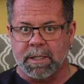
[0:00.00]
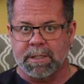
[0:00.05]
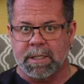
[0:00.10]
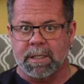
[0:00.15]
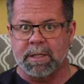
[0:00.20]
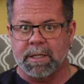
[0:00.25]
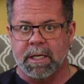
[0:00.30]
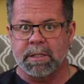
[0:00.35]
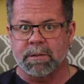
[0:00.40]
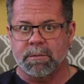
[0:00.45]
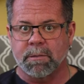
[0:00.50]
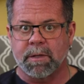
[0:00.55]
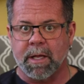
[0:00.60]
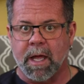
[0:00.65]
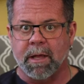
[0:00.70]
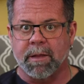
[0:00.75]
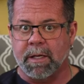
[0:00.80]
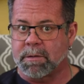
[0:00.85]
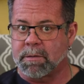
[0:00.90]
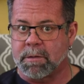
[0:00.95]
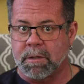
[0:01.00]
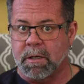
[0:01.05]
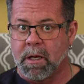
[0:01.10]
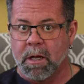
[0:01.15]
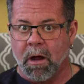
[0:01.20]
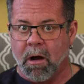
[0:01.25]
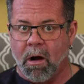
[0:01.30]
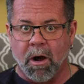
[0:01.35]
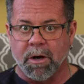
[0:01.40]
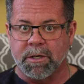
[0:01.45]
synthase with that. That's what
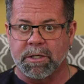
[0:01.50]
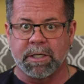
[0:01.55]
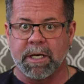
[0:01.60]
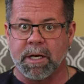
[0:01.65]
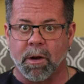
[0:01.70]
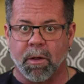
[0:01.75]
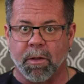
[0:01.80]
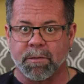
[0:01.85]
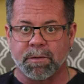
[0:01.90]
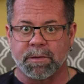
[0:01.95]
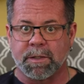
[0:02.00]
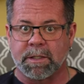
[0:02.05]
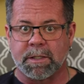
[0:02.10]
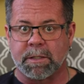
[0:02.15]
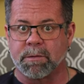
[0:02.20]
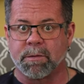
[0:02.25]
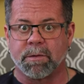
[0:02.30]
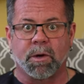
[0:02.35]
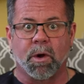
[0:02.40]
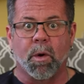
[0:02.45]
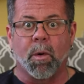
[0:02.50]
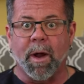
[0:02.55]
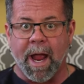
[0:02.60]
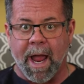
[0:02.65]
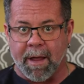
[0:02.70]
arginine, all those things. That's what they're going